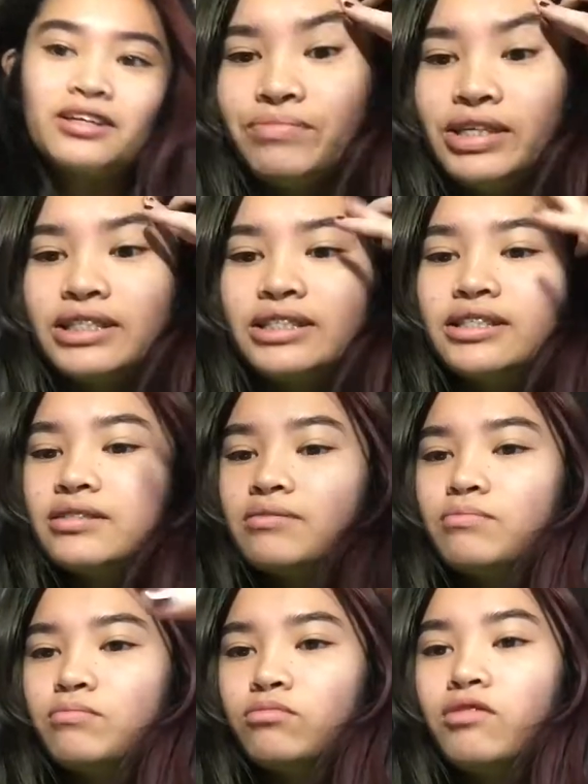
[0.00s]
These
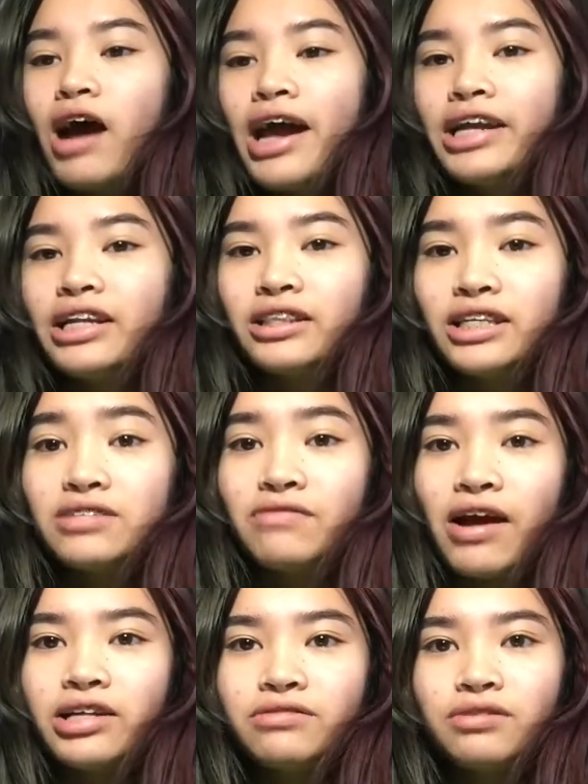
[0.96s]
writing
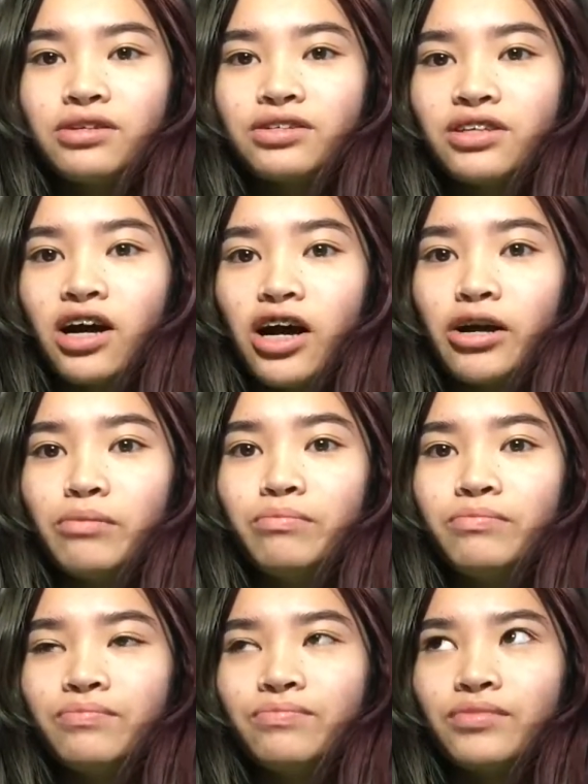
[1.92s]
vlogs are
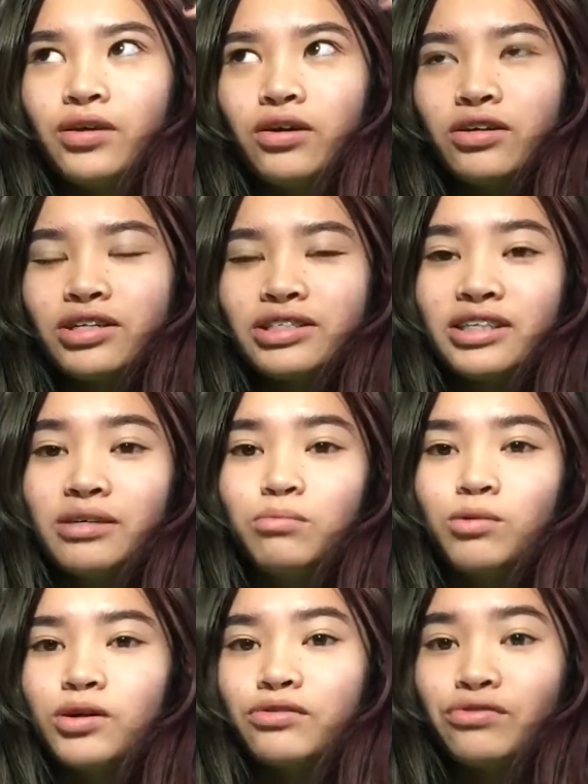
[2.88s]
honestly
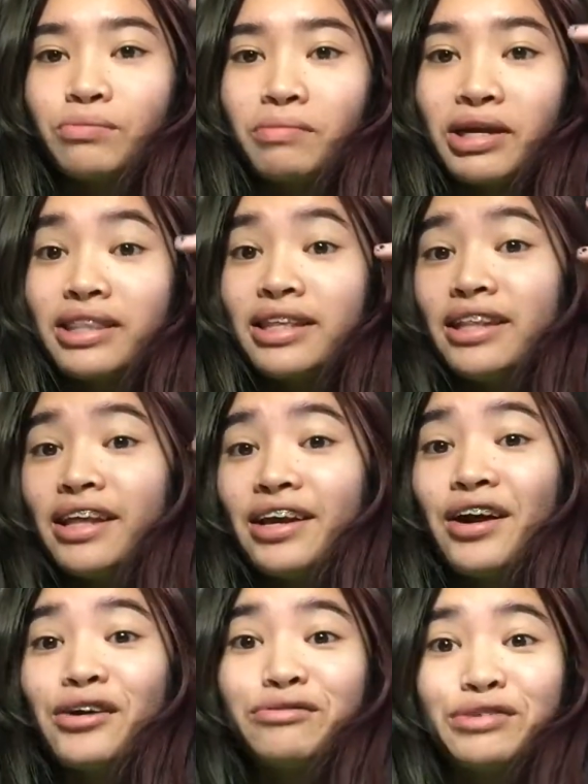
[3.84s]
more for me than they
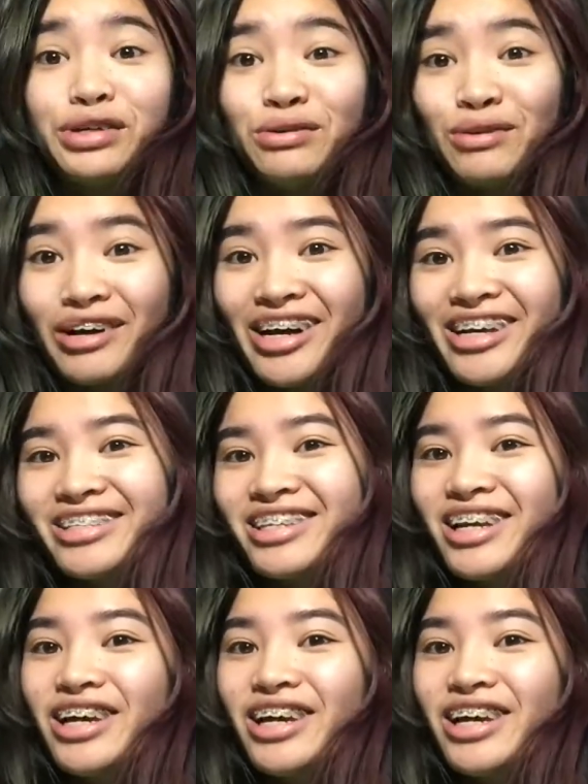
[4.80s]
are for you guys.